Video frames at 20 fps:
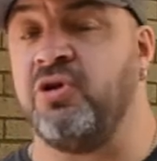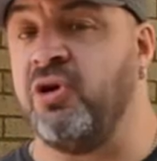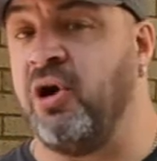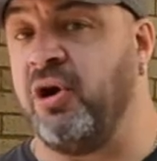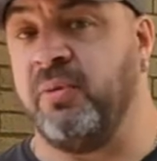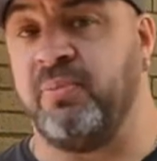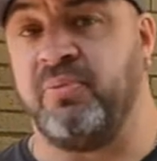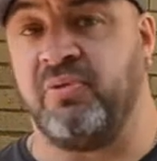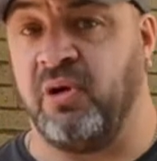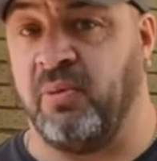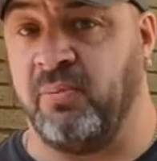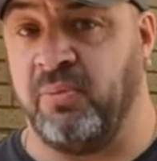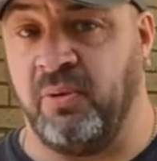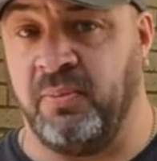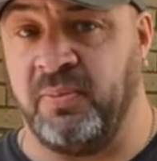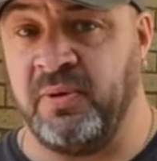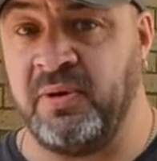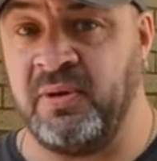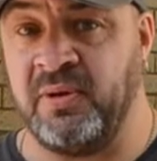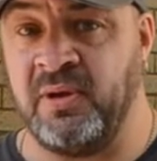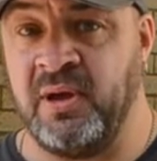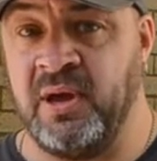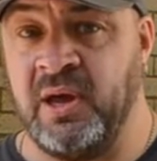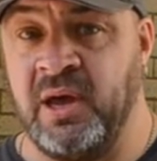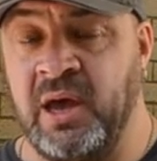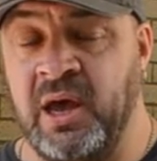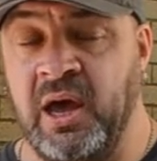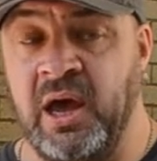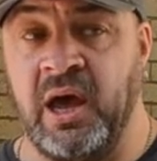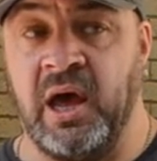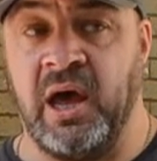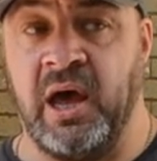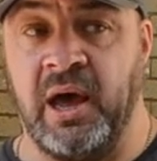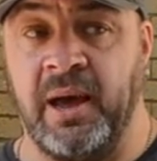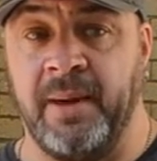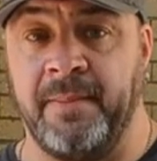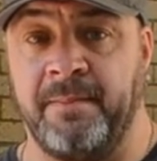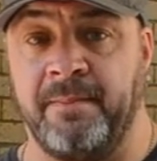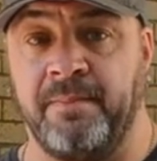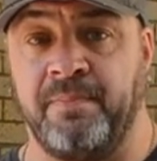not a problem.
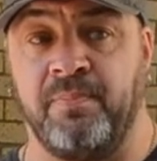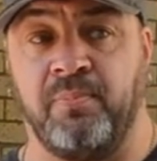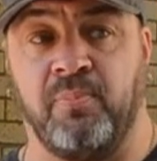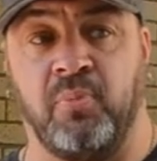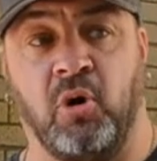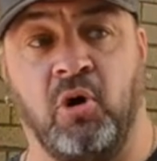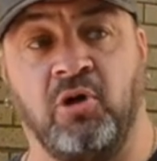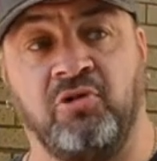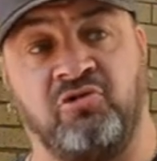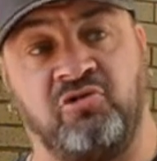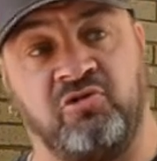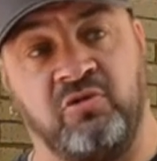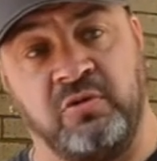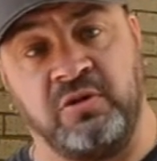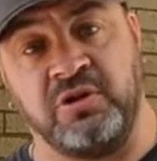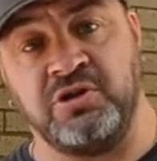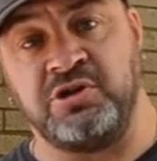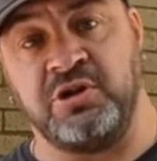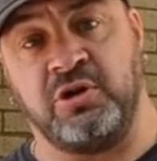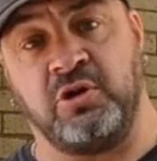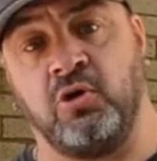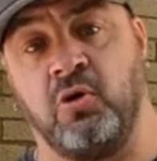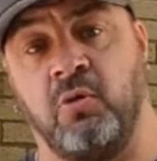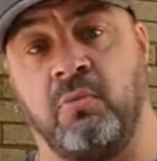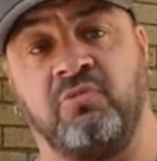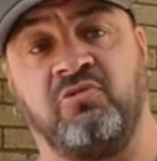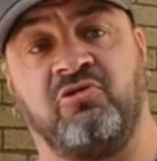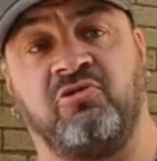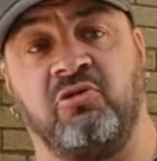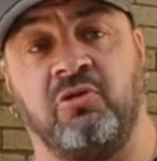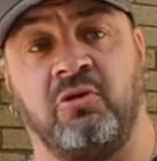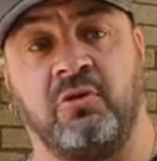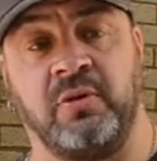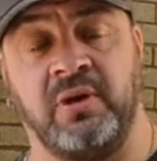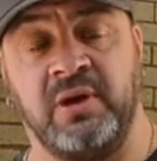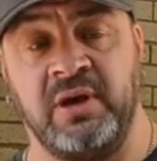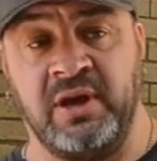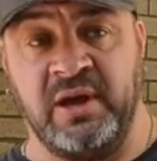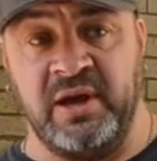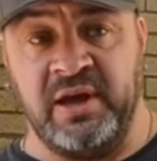But as soon as you come to
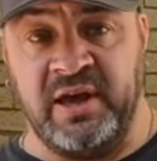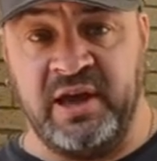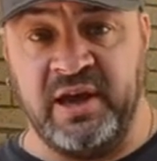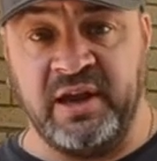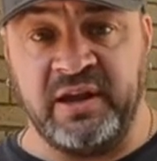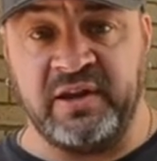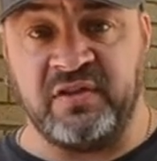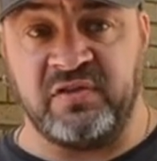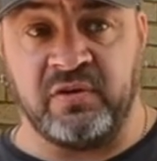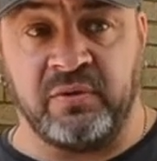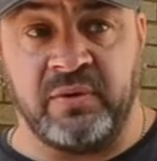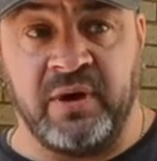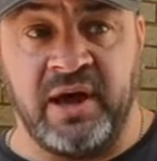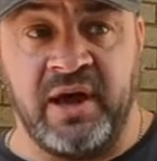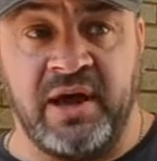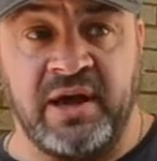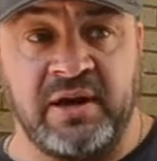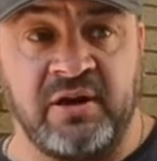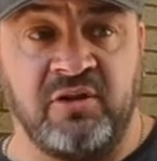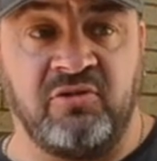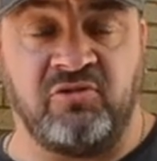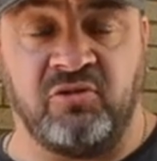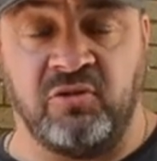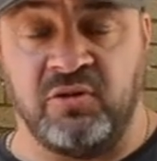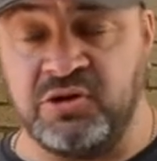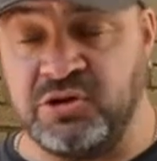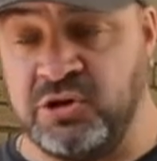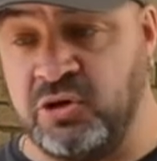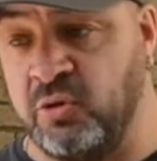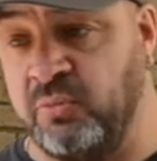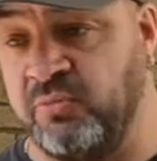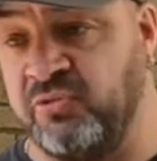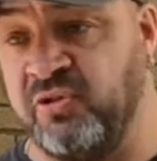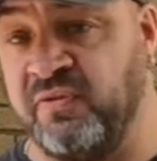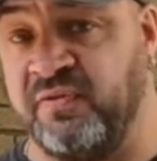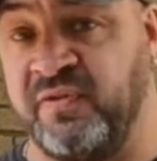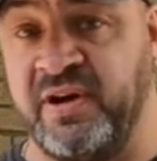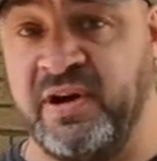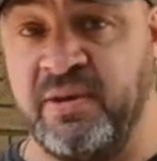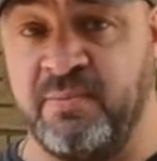hilly terrain, as soon as you come to
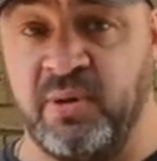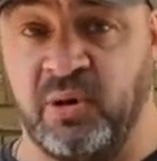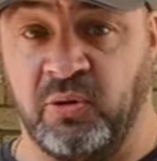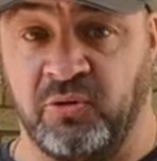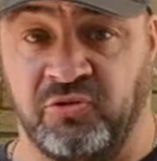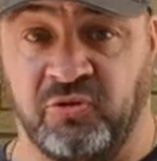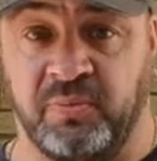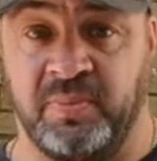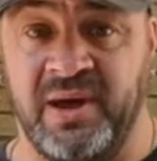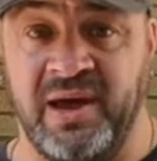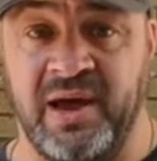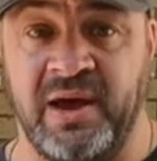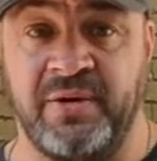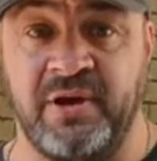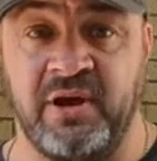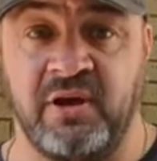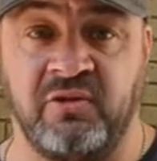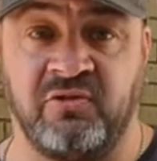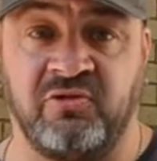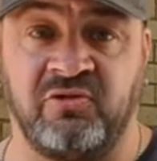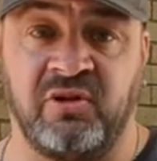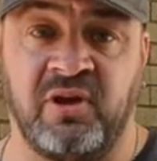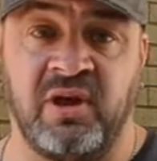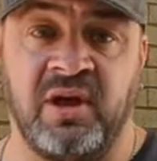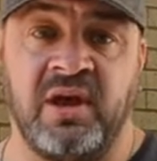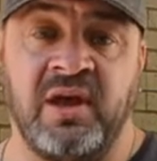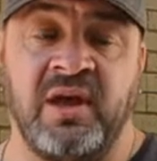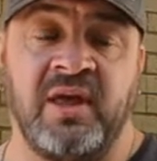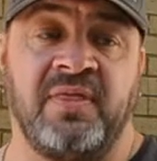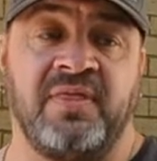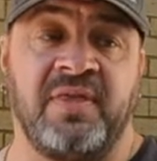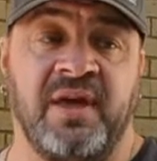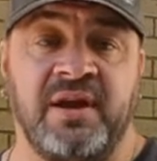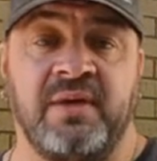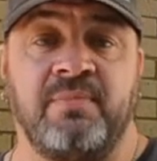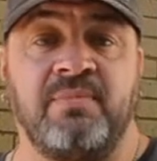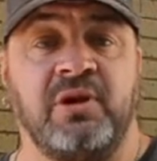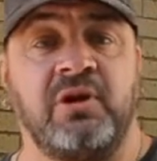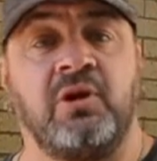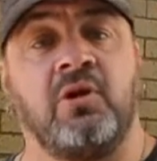very built up areas, then
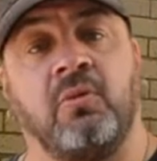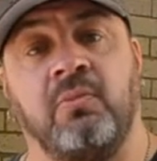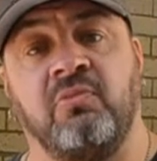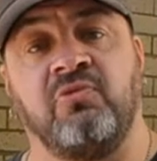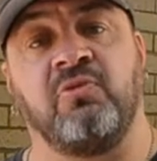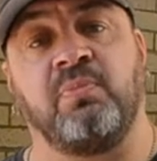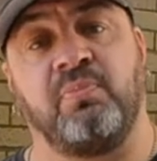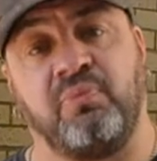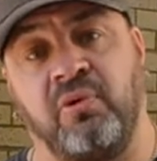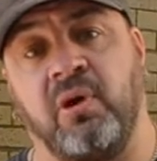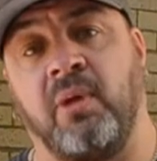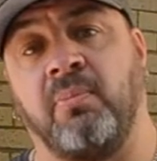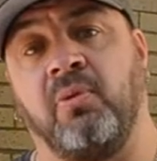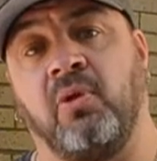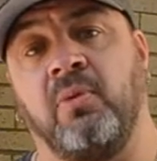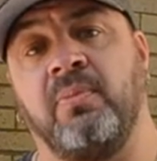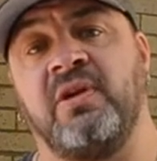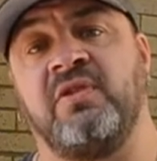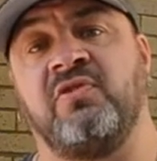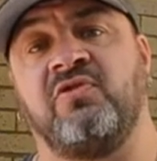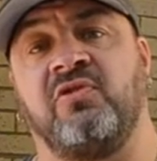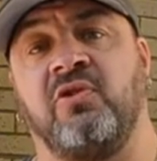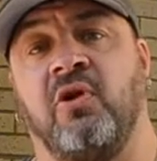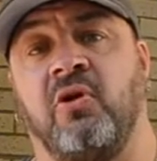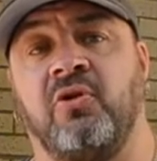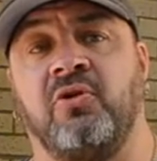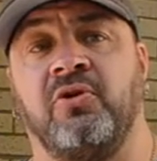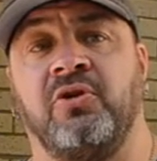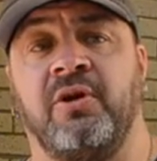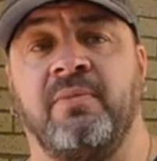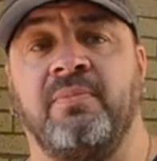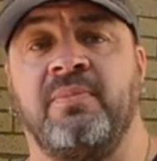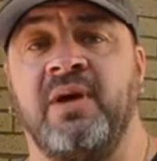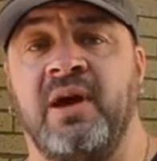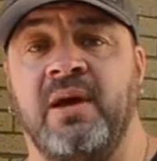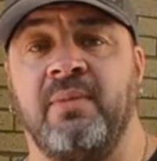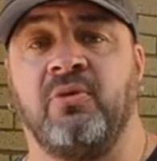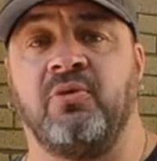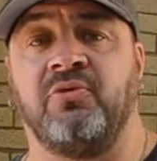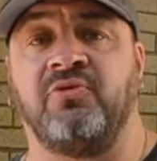it becomes a problem. It's not going to be
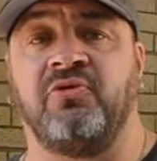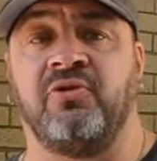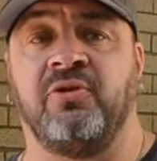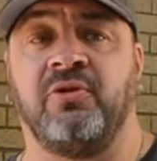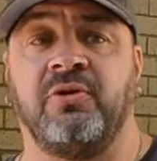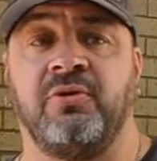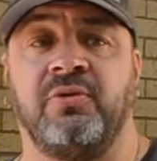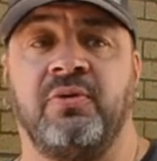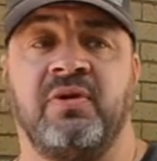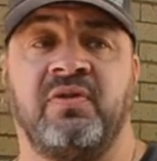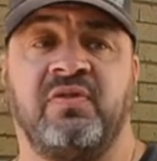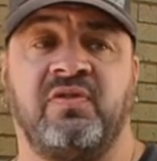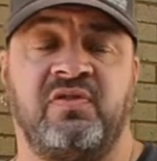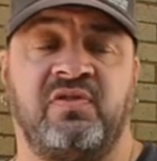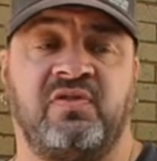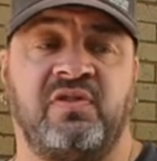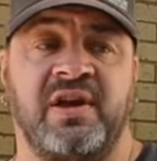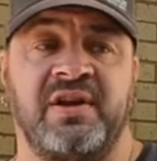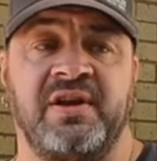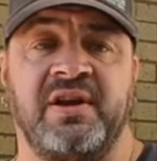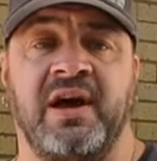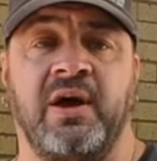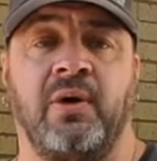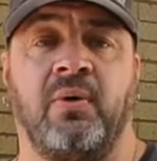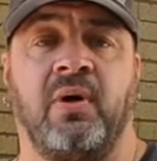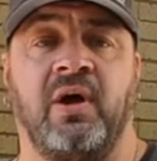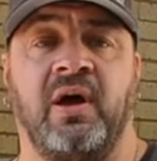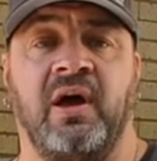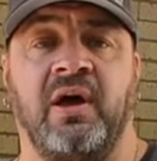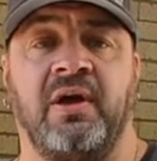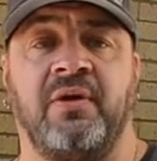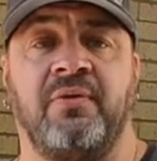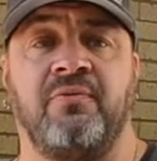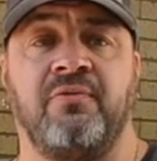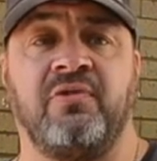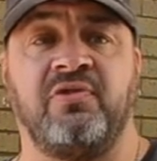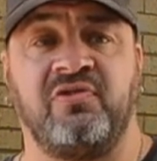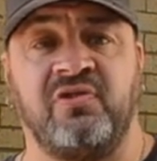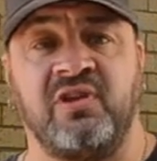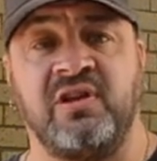able to send out and
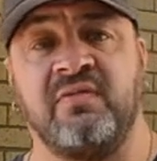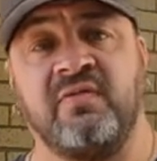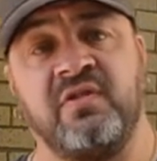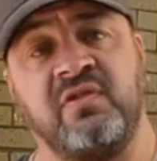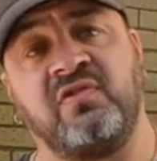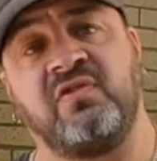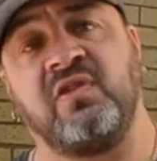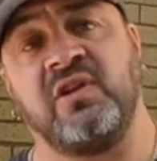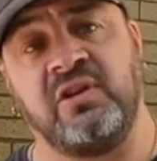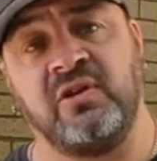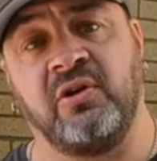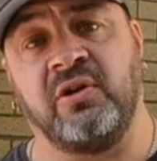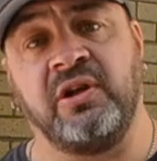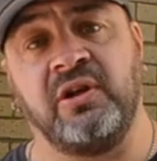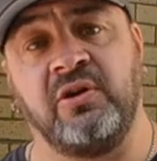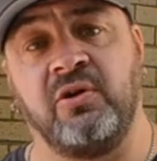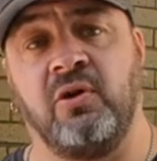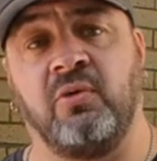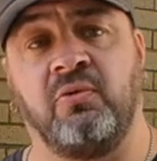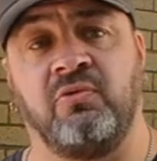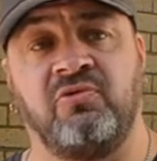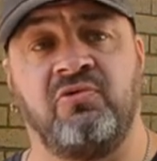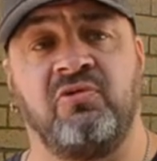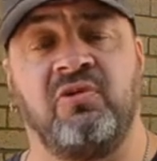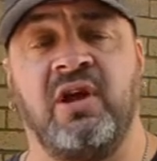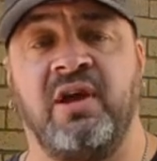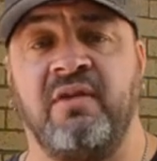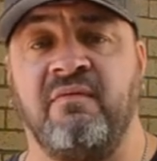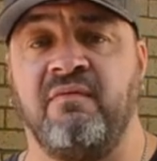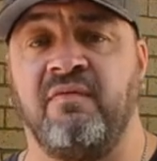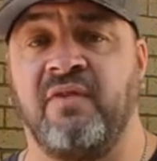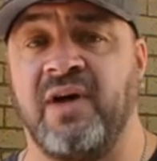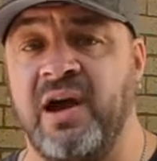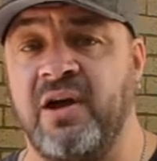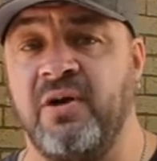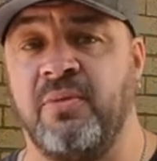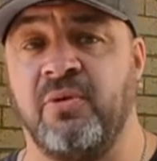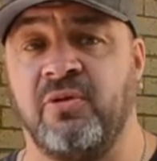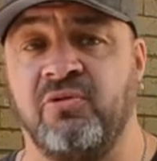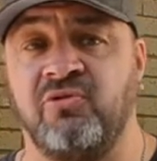receive a signal in those
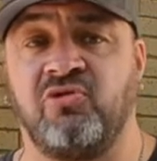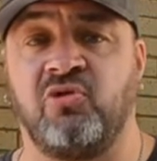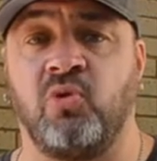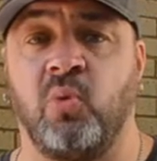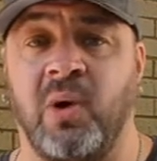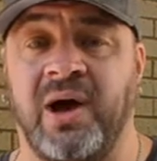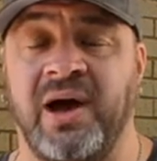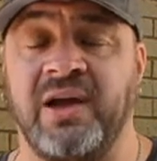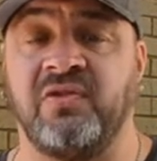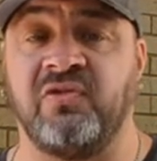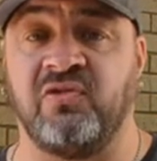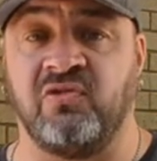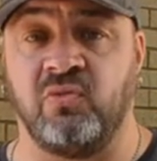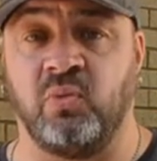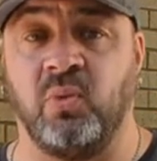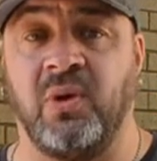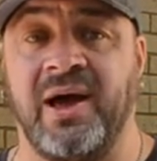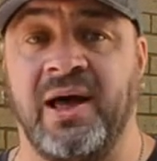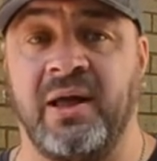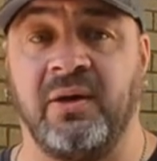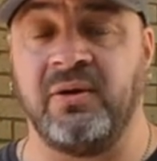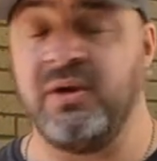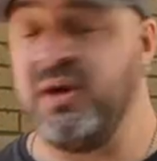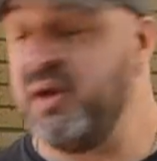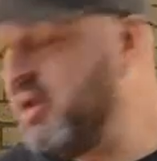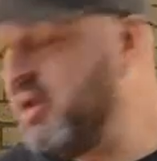environments quite as well